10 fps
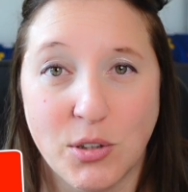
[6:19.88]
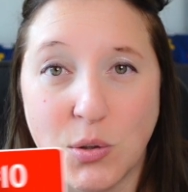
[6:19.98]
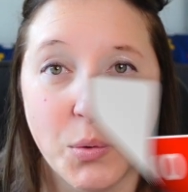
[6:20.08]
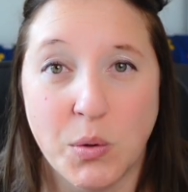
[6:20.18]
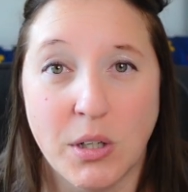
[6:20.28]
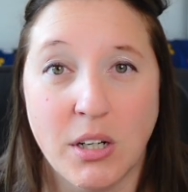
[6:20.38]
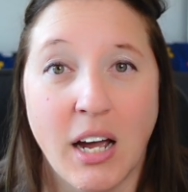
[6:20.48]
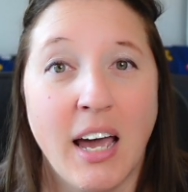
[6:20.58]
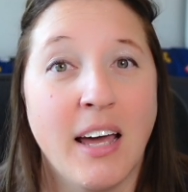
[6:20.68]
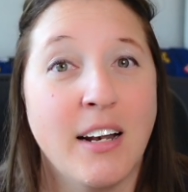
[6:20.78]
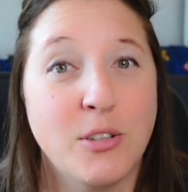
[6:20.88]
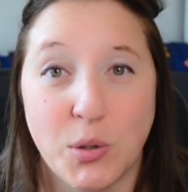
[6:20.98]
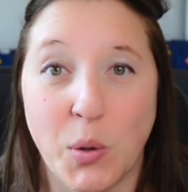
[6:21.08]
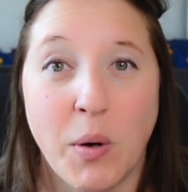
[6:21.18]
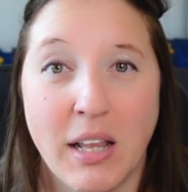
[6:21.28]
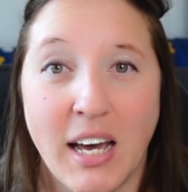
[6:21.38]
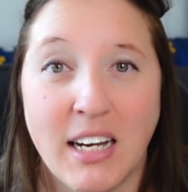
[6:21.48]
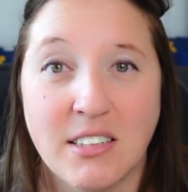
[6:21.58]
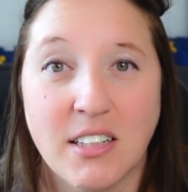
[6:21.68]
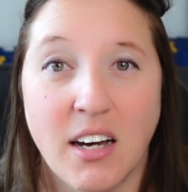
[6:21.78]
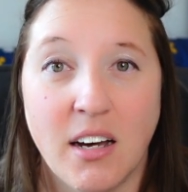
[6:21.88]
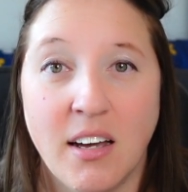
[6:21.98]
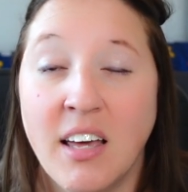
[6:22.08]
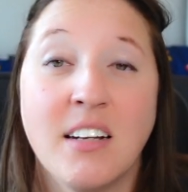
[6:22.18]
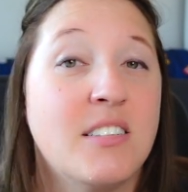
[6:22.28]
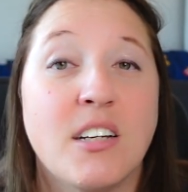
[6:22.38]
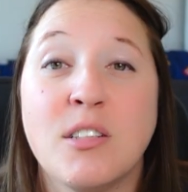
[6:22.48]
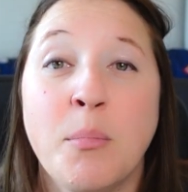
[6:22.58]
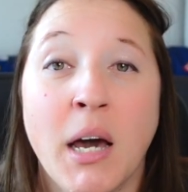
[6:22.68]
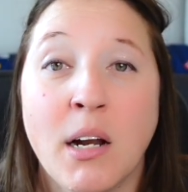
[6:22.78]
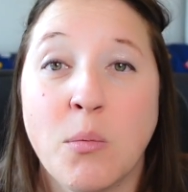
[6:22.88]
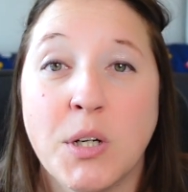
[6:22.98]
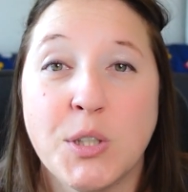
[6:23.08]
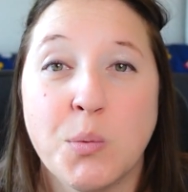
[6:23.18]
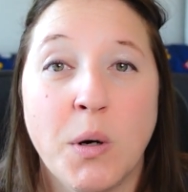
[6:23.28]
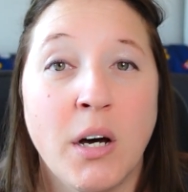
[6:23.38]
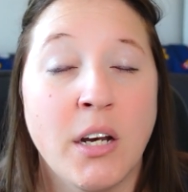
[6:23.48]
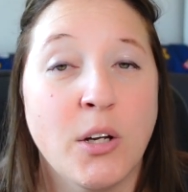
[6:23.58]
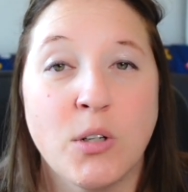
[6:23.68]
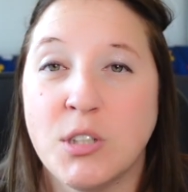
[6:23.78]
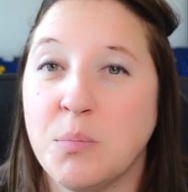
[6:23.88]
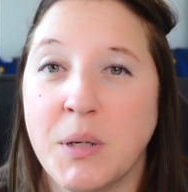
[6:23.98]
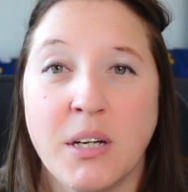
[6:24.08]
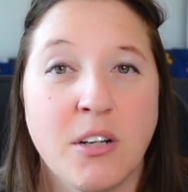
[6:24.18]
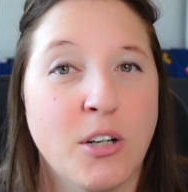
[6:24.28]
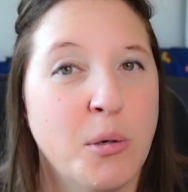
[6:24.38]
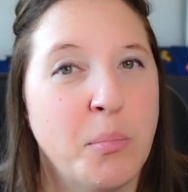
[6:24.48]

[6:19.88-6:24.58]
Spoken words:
tour in Juneau, Alaska. Doesn't matter which one, your speed or your